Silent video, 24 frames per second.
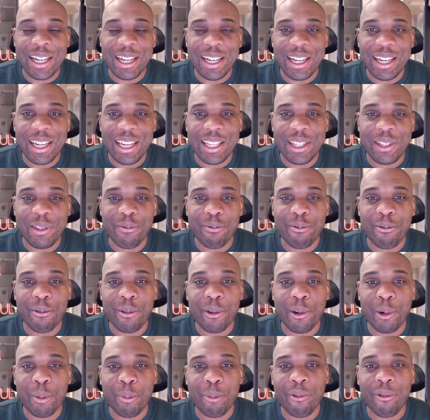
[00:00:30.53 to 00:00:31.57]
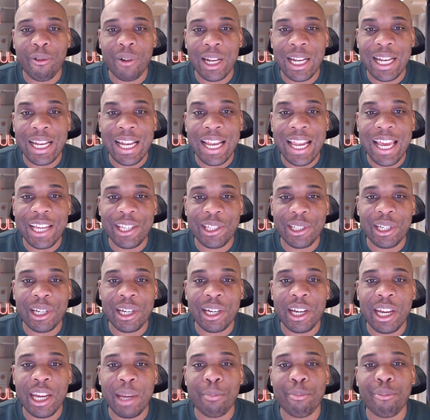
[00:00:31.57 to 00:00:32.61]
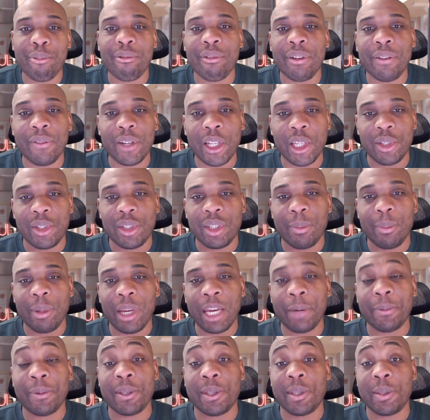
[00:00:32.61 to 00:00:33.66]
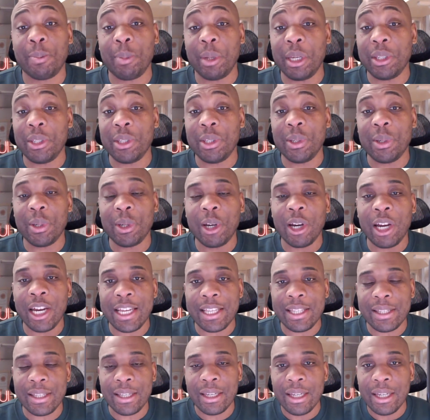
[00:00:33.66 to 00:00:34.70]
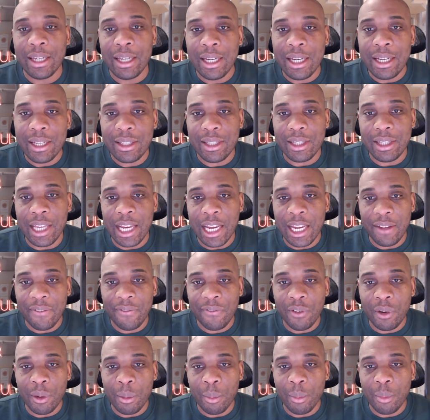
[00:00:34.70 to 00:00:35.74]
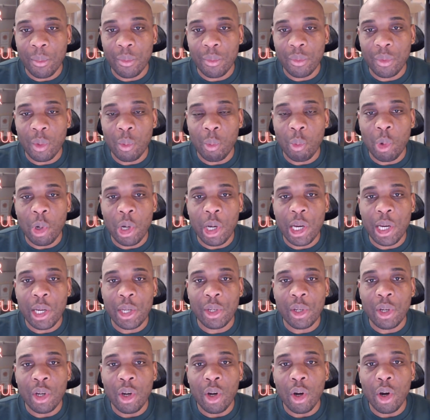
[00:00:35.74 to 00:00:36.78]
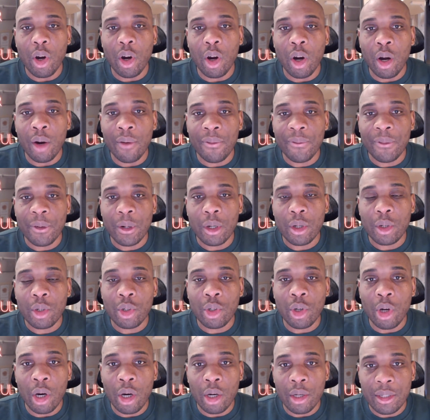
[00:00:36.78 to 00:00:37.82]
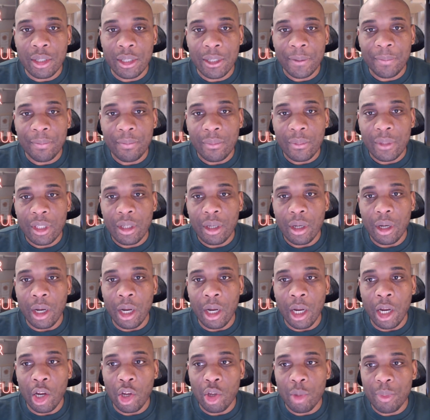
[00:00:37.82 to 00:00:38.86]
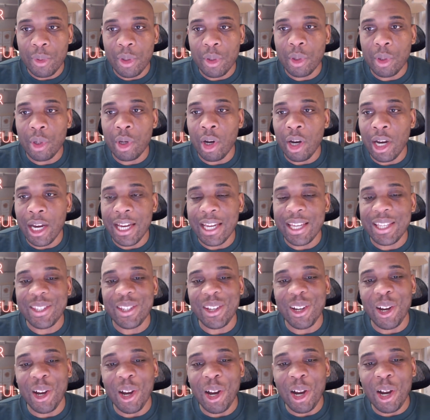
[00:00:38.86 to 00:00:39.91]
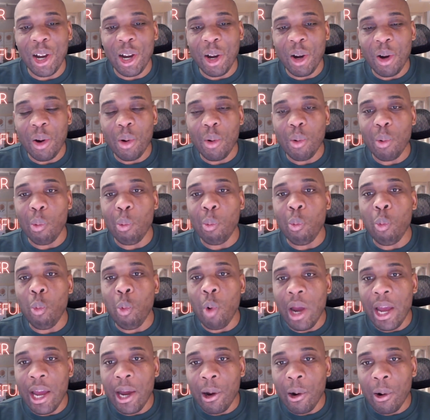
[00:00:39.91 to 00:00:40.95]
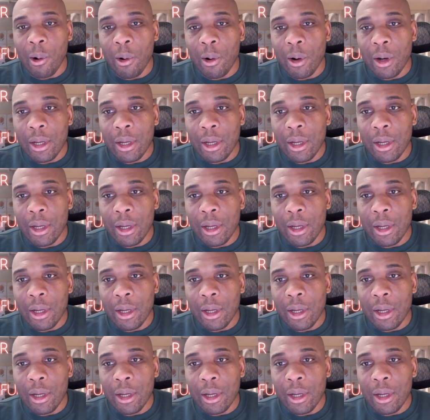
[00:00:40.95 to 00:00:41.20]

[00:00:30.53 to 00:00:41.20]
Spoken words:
it's a real pleasure and privilege to be able to speak to you guys today from the Word of God. I hope you guys are well.